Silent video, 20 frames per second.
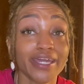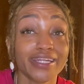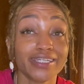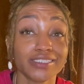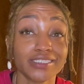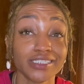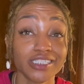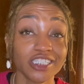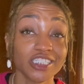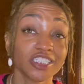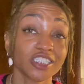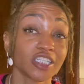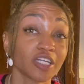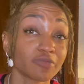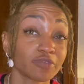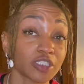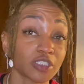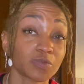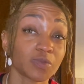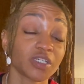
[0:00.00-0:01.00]
and season up
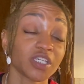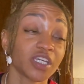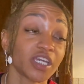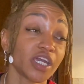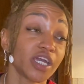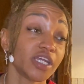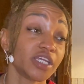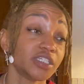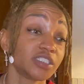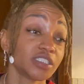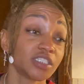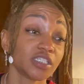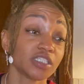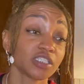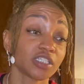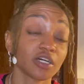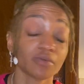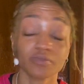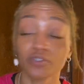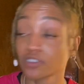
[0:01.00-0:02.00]
the spaghetti, season
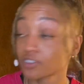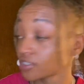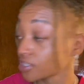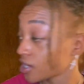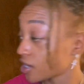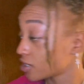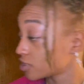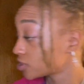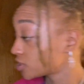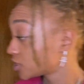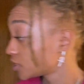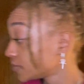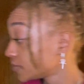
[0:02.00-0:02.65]
up the sauce.